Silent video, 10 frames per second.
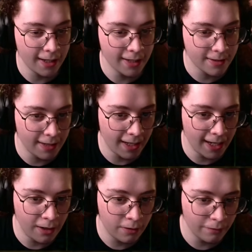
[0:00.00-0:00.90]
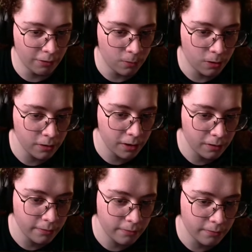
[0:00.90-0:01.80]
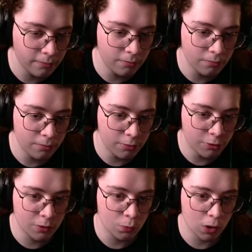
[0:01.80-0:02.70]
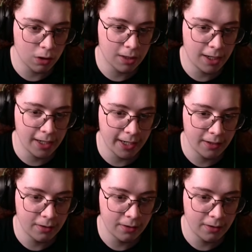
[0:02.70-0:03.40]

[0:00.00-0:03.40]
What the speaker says: The angle of the wall here, just recline.